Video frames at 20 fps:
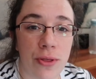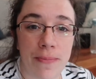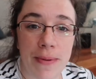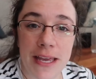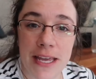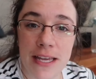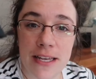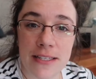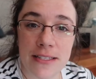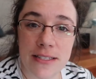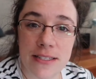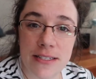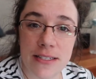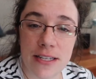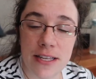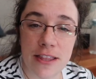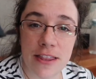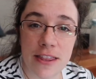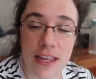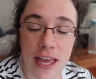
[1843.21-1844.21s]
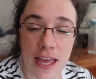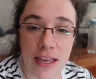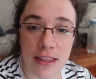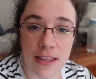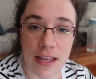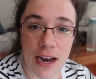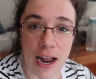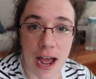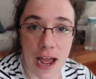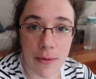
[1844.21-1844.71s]
the biggest thing
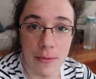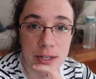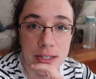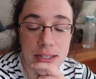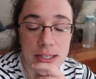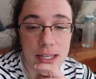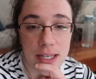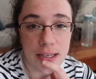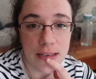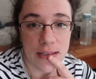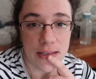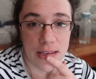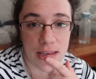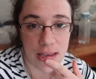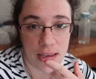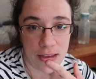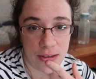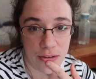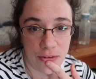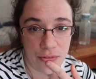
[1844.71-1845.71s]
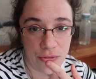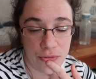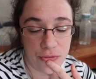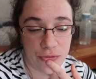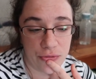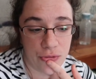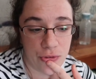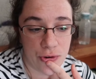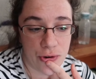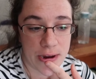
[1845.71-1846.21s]
that I would give
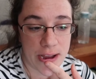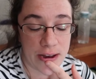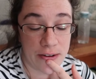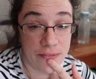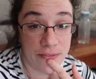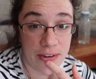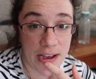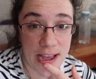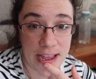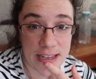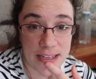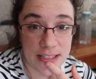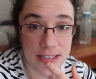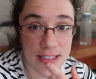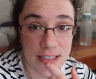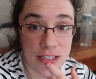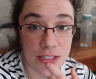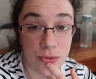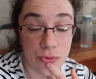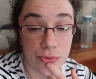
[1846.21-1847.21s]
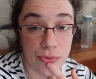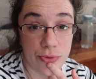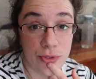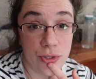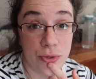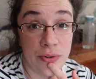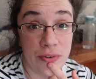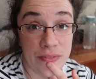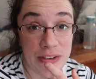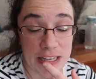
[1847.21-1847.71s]
for advice is
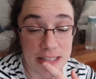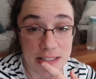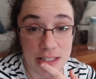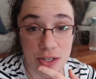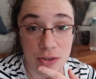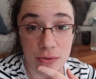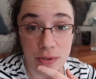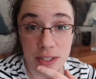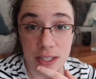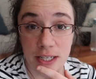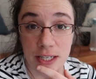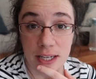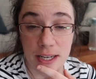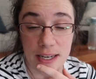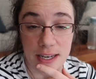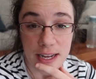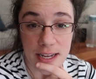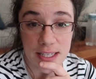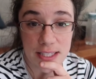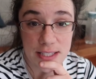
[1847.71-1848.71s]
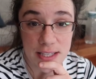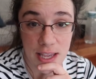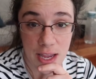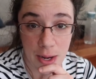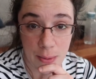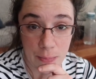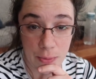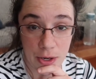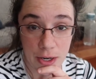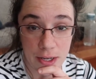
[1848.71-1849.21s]
to invest in a really nice
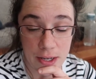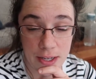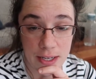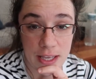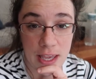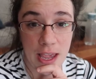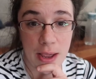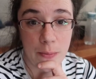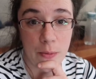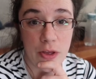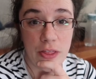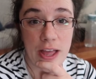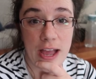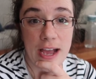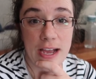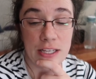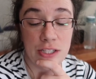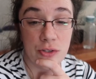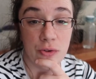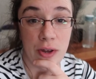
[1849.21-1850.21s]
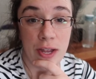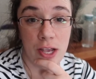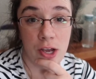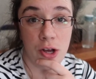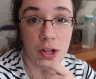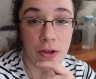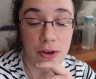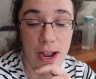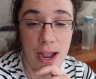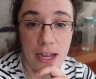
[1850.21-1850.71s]
camera, a camera that has great
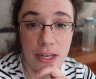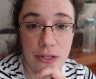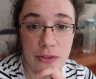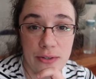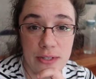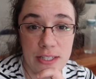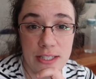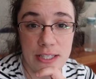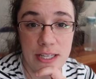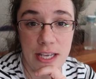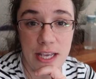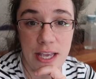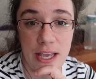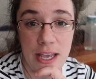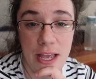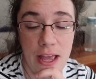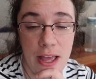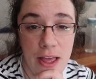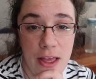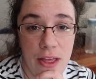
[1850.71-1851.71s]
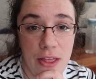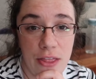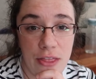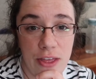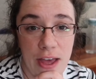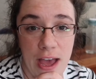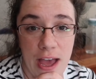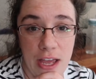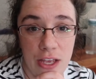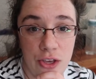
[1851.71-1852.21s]
color accuracy,
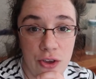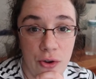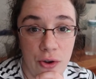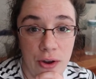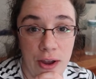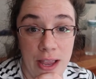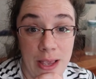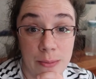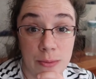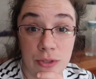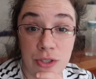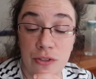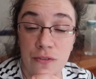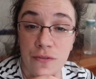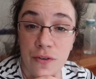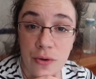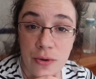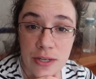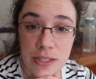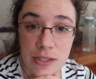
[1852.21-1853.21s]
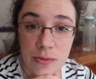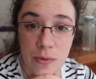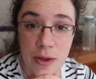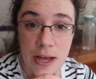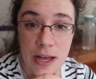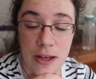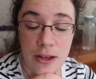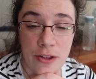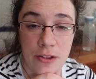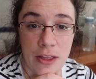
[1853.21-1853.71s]
that you're able to focus
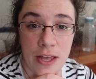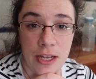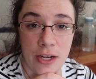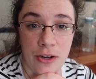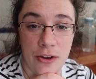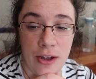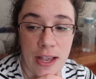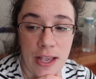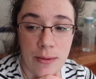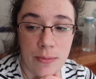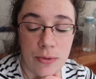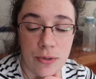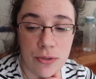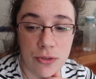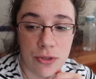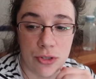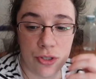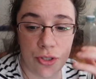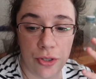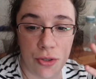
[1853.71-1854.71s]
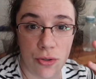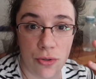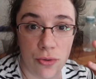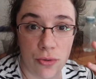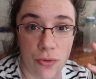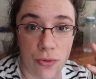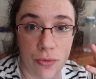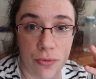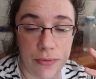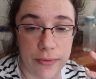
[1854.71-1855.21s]
well, that you're able
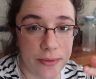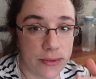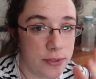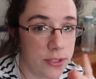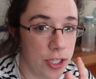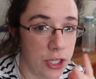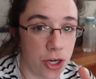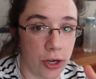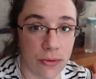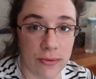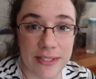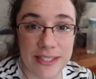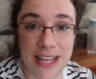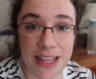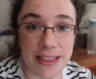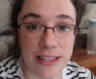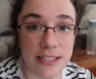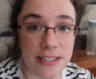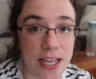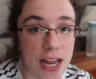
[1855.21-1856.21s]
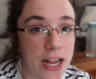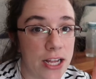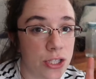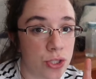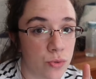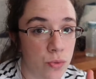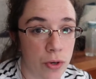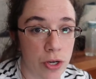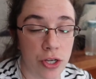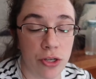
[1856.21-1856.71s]
to, you know, set the
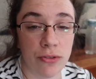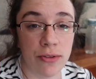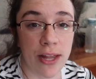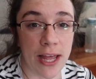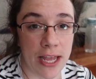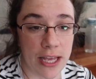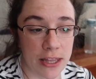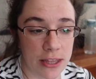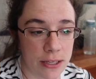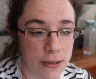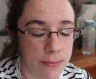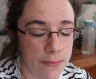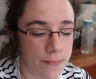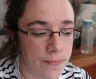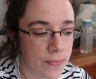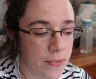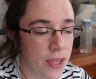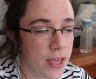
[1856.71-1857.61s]
settings where you'd like them.